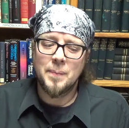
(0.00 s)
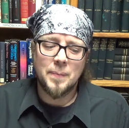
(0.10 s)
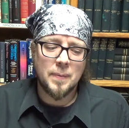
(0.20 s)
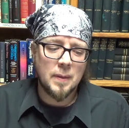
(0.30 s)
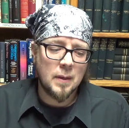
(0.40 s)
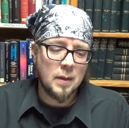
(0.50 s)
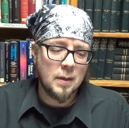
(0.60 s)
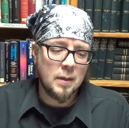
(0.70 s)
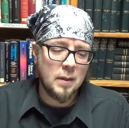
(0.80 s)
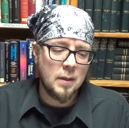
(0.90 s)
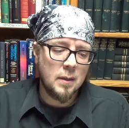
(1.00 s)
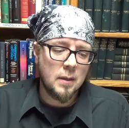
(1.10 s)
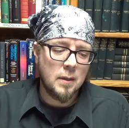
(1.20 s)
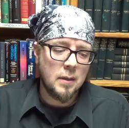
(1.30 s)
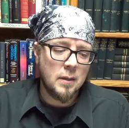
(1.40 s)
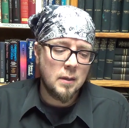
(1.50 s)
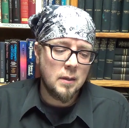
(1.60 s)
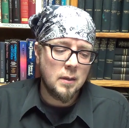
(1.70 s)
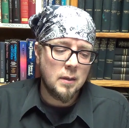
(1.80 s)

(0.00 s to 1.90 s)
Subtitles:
(no one is talking)